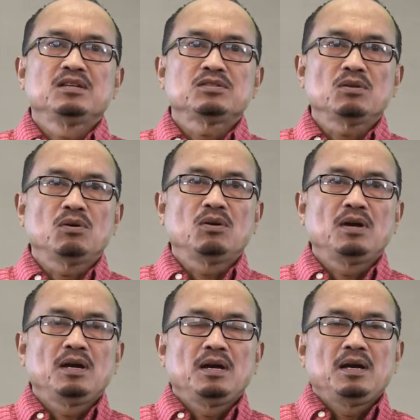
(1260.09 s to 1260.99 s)
So
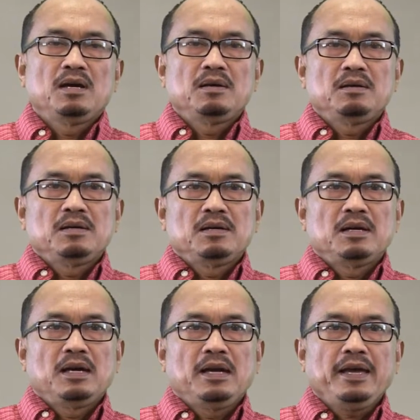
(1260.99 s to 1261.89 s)

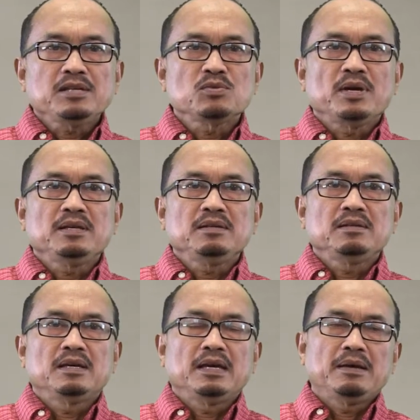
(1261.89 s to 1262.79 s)
X1
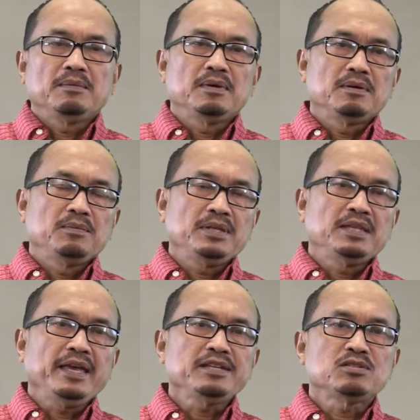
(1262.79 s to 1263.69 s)

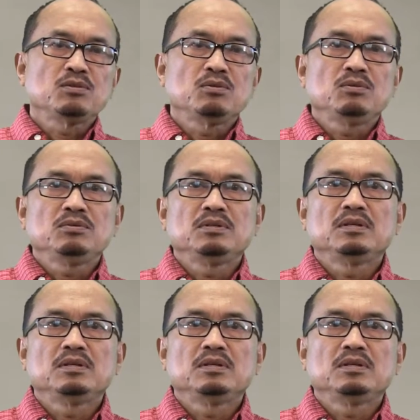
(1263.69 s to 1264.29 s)
with X2,